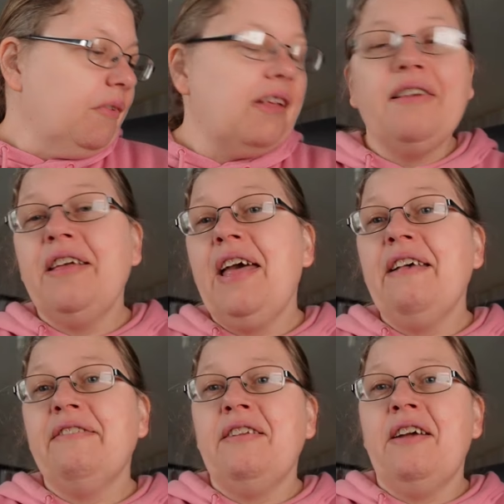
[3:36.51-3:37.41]
So yeah,
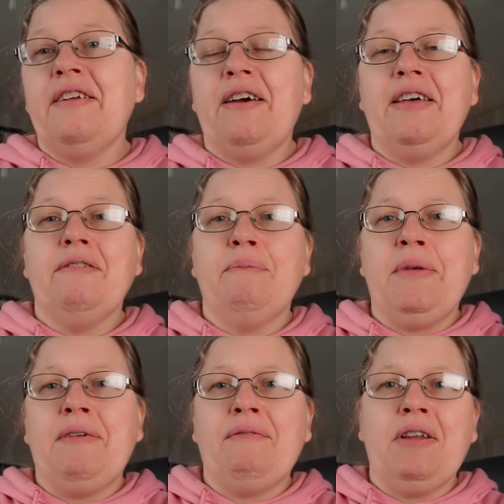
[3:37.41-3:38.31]
so no doubt he'll
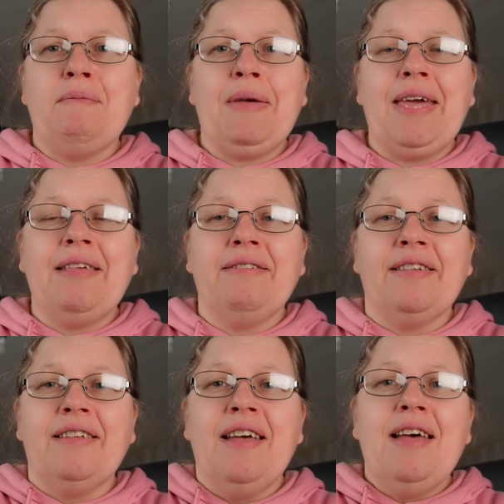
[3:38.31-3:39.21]
be full of beans
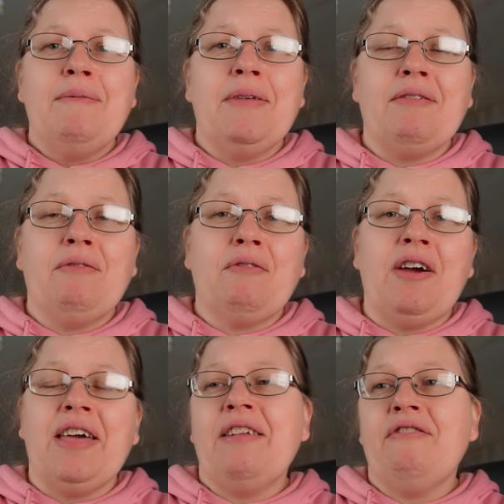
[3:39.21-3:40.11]
and be
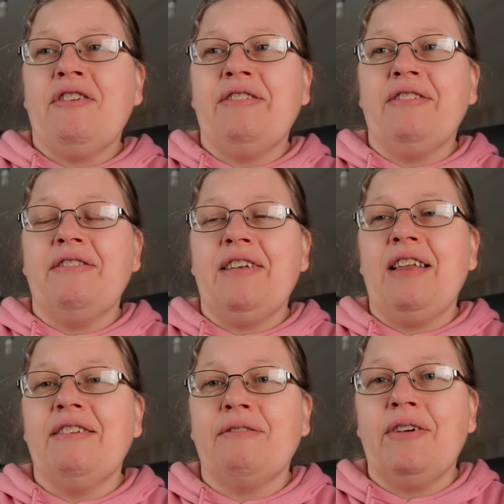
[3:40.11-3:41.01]
quite interested and
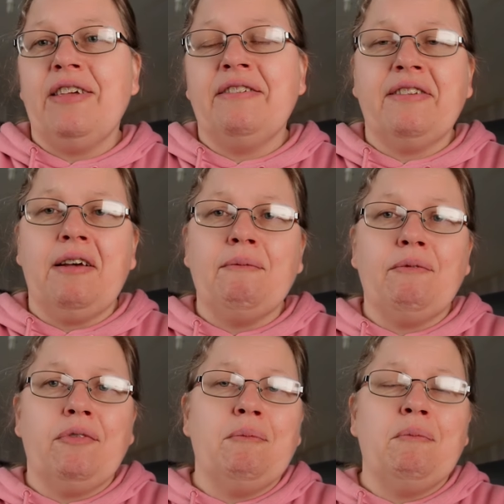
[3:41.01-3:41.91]
tell us what he's done
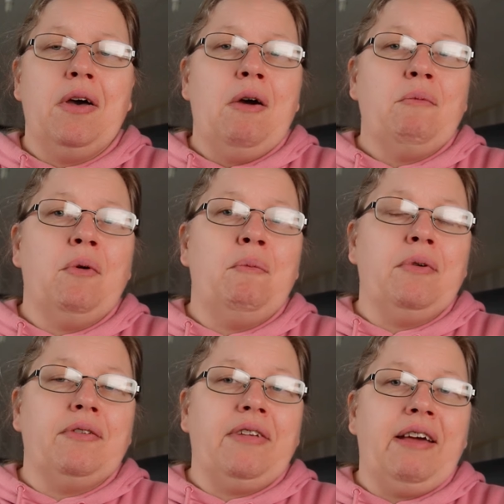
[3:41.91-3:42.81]
from War
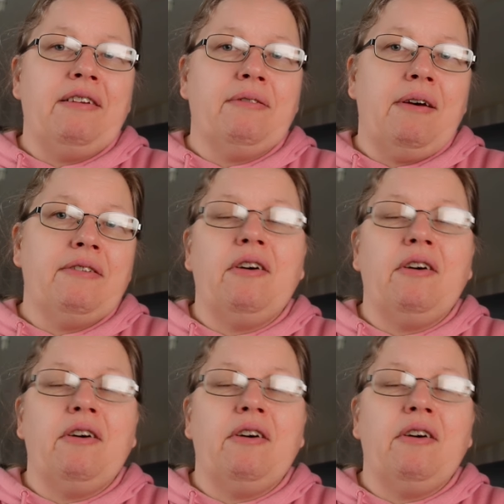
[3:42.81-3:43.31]
Book Day as well.